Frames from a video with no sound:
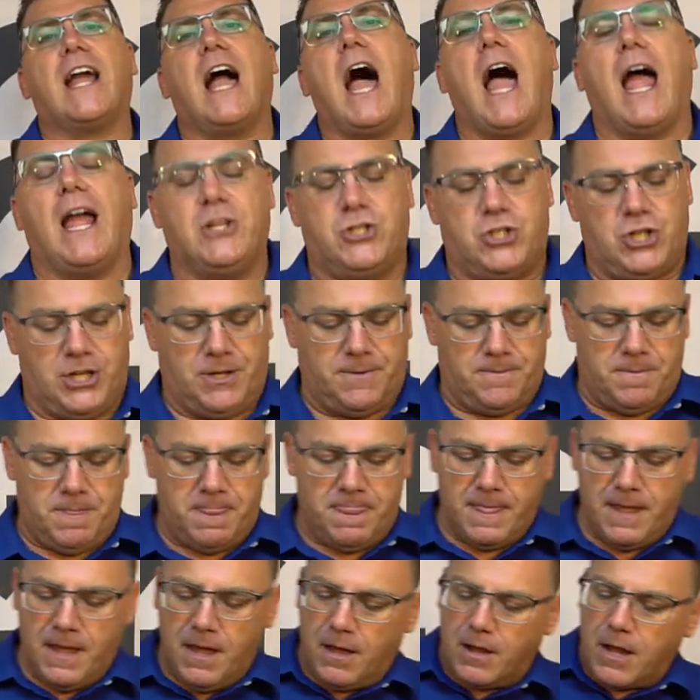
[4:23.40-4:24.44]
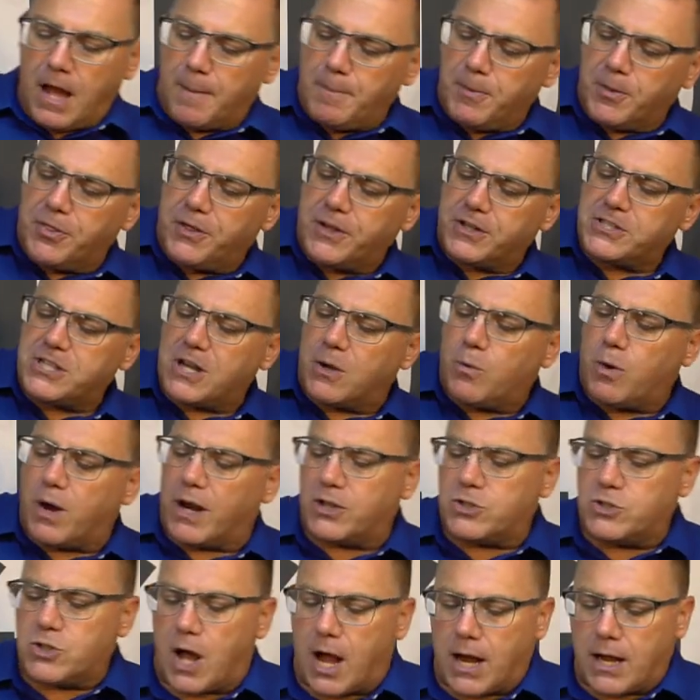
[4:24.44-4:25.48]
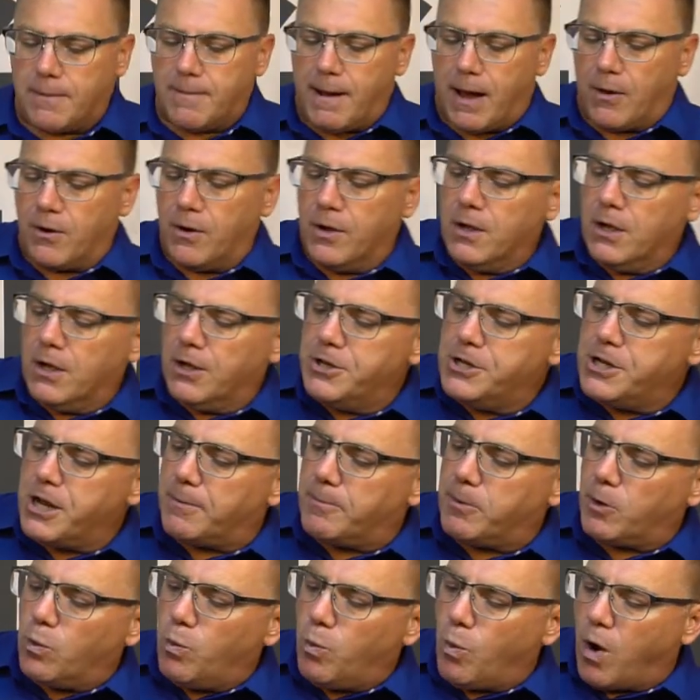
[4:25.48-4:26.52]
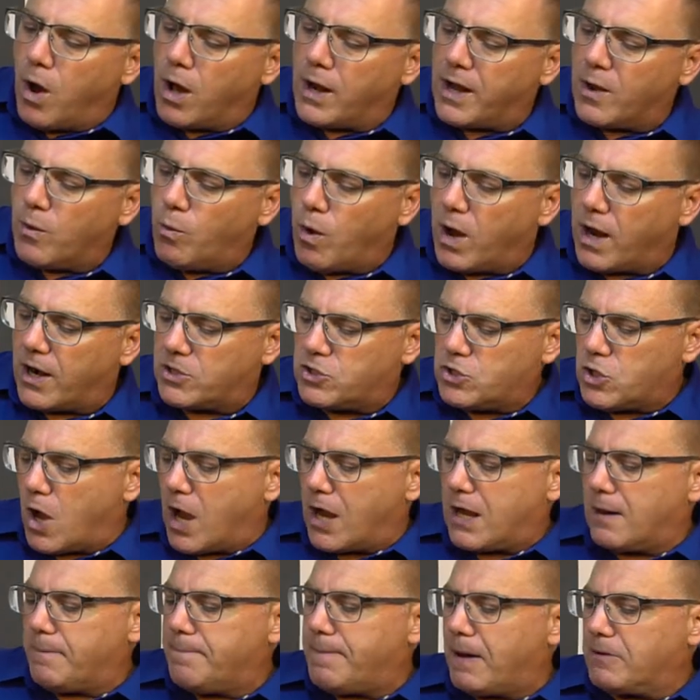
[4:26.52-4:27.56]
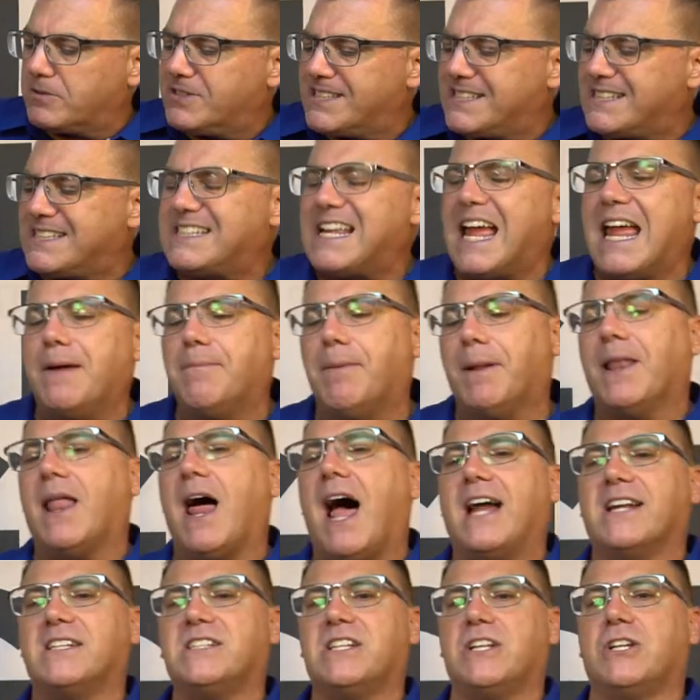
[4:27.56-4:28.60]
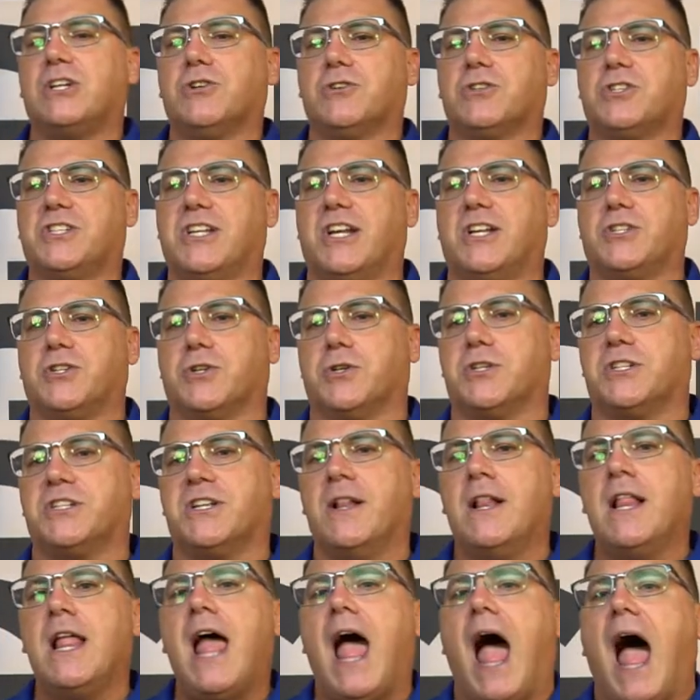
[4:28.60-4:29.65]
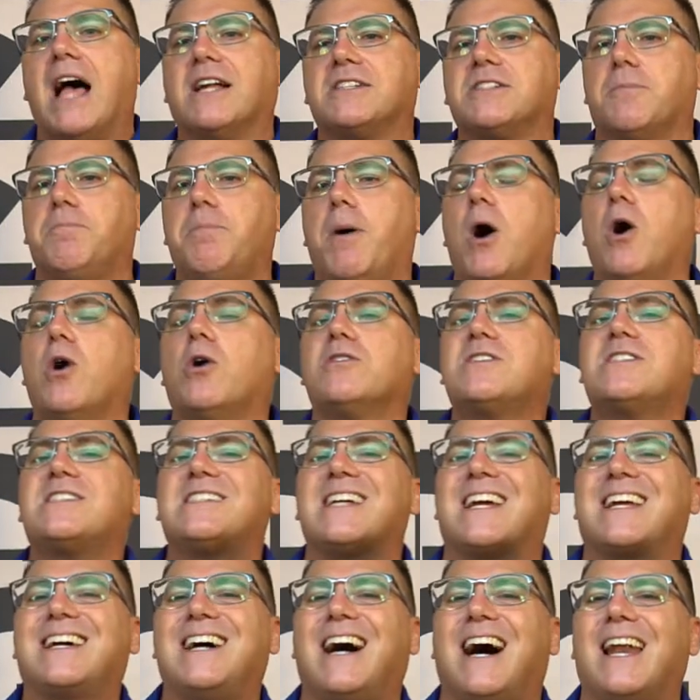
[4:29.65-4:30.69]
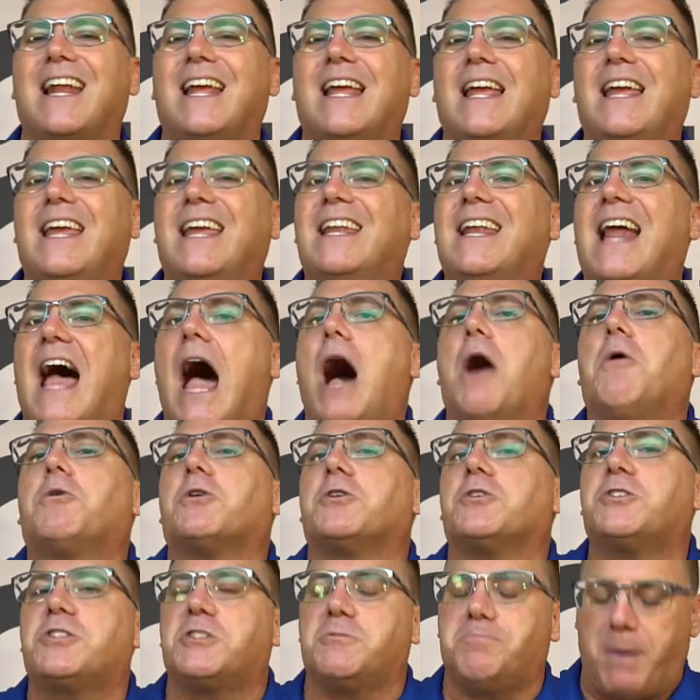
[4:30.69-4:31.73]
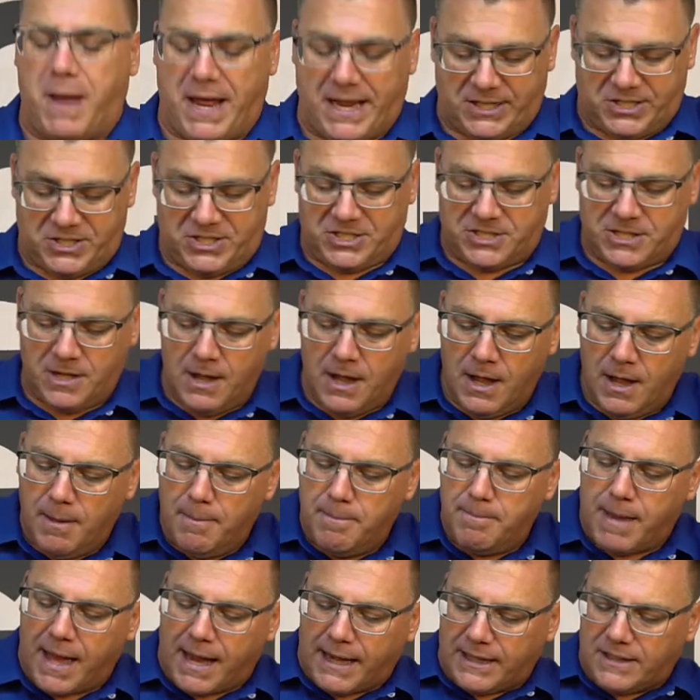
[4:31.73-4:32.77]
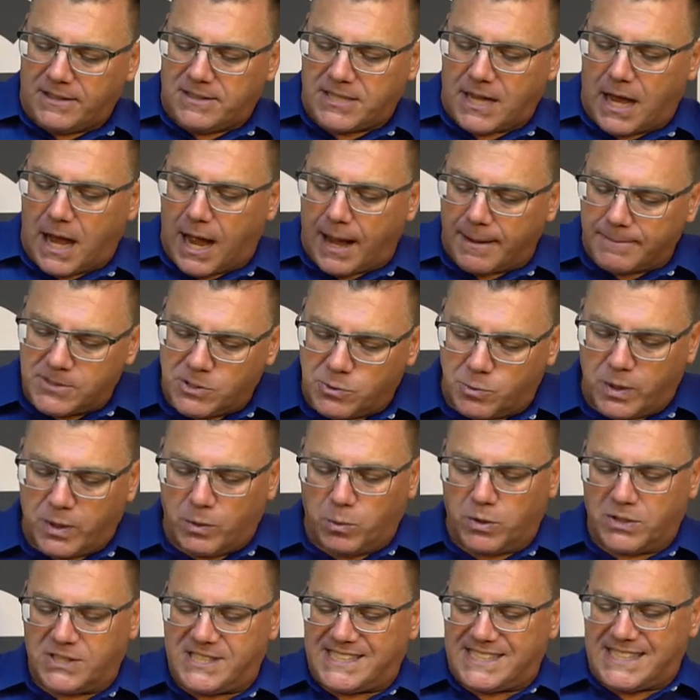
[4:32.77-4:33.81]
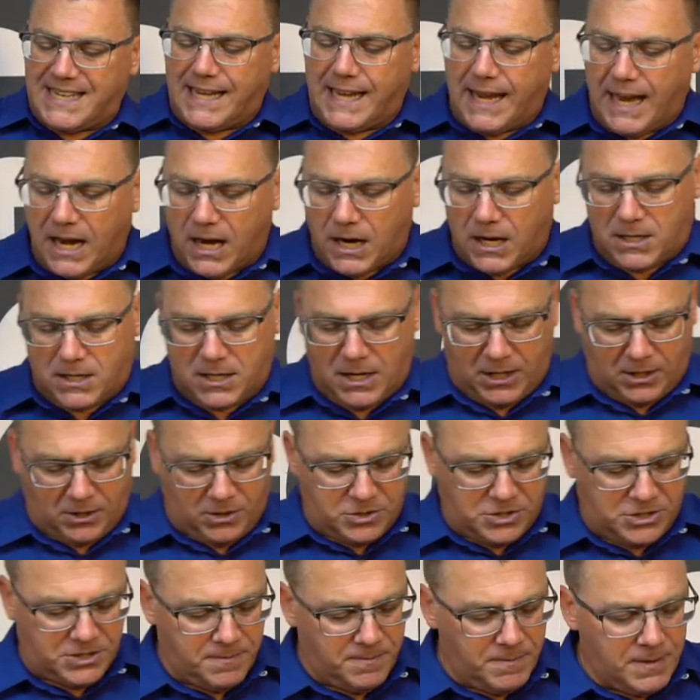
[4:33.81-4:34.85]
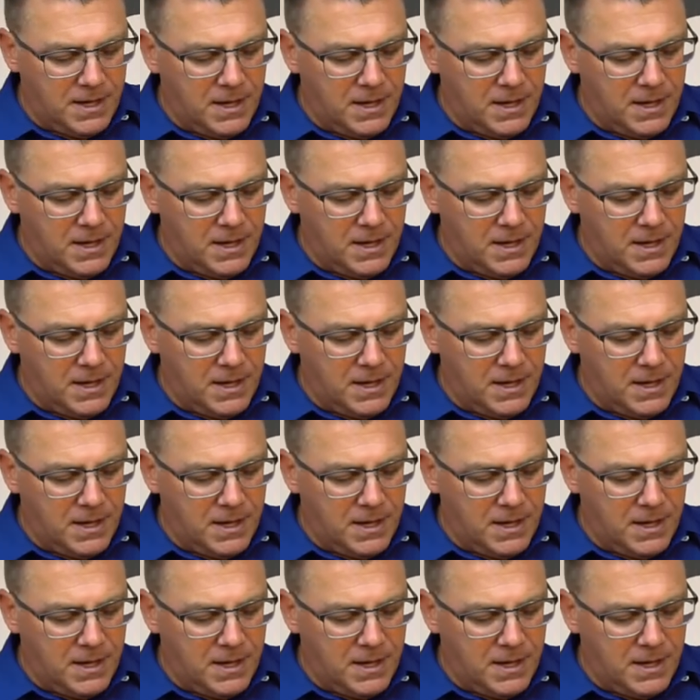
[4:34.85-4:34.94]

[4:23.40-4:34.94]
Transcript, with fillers: hygiene. A couple things I want to talk about. Number one, I want to talk about stabilizing your scissors as opposed to cutting in outer space. Many times we will see hair cutters